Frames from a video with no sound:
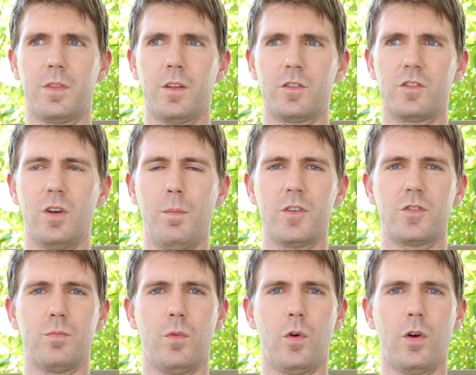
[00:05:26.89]
there's so
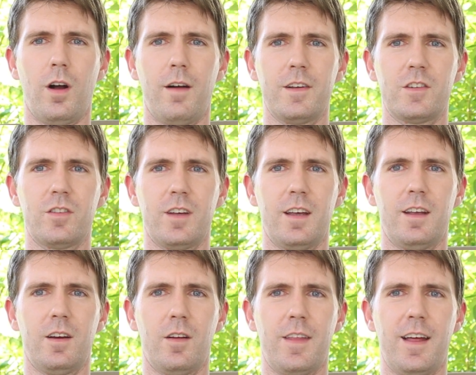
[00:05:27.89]
much more. Obviously,
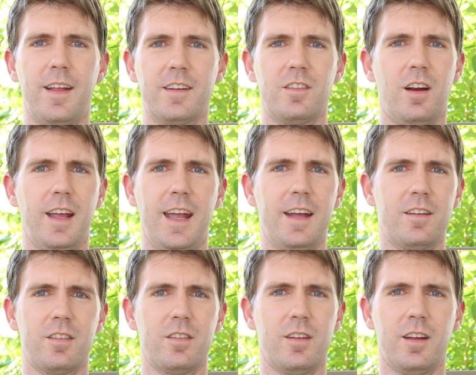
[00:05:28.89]
that's not
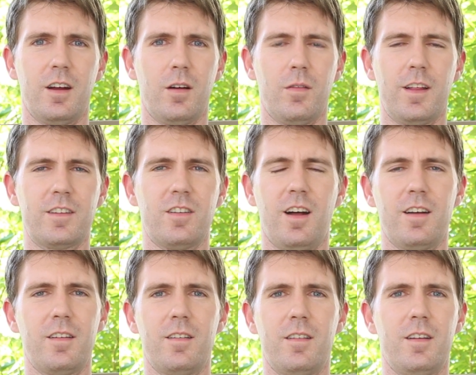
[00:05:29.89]
it. That's
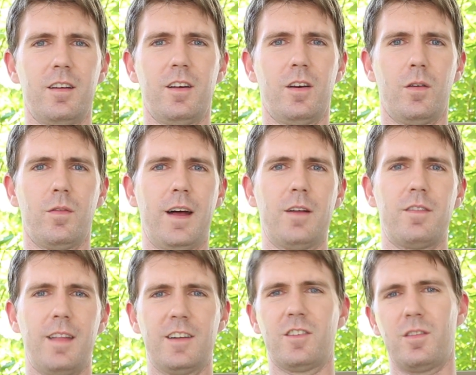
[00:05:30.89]
not,
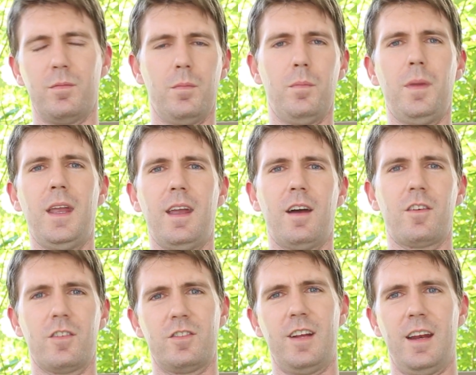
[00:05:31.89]
that's me
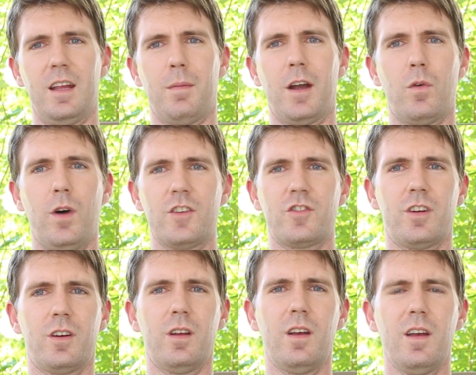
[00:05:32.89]
understanding my
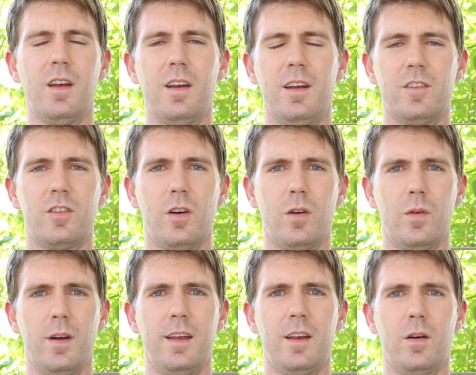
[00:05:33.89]
question.
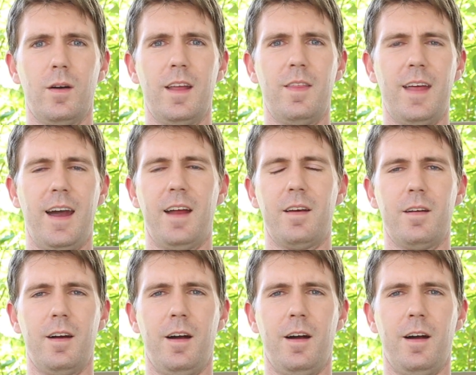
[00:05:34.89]
So in that